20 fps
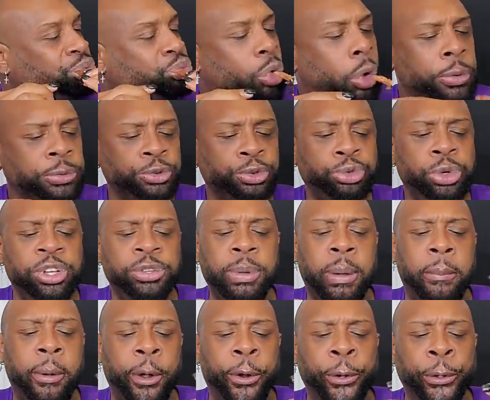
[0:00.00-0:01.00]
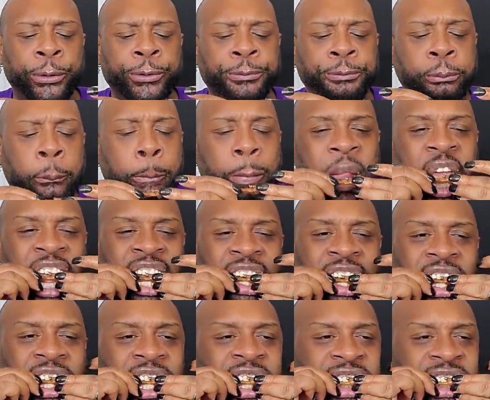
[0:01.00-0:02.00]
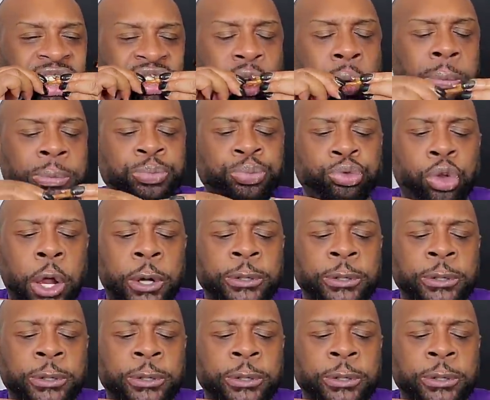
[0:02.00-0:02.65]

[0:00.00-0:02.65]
Mmm, crispy bird. Mm-hmm.